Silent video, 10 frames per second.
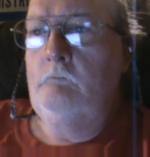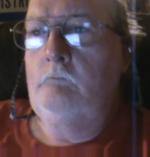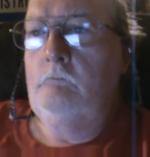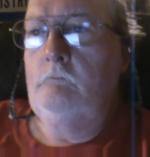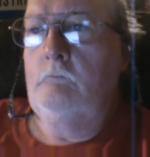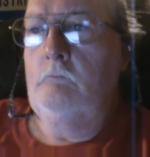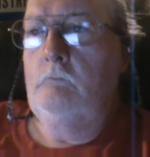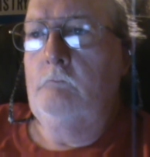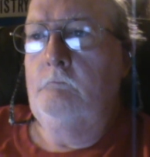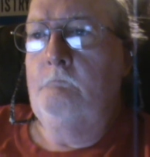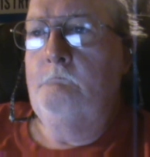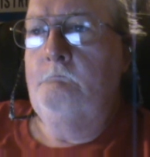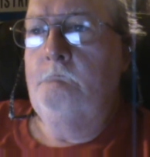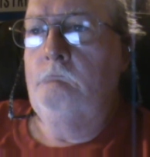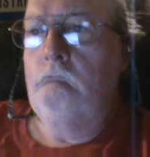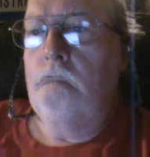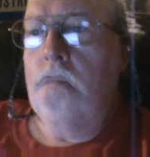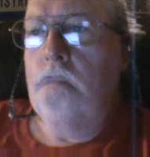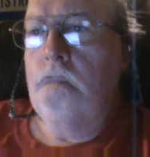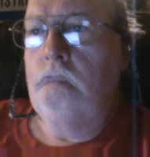(no one is talking)